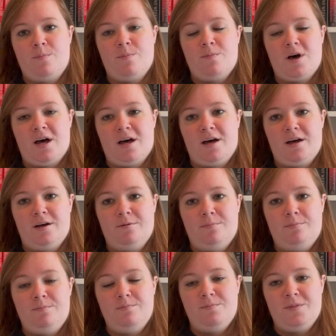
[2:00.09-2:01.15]

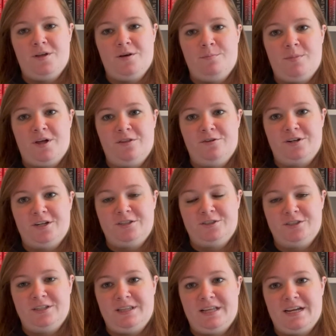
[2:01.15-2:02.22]
the mother
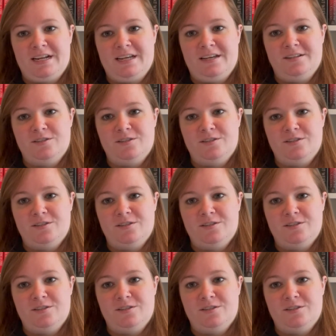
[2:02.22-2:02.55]
country that he is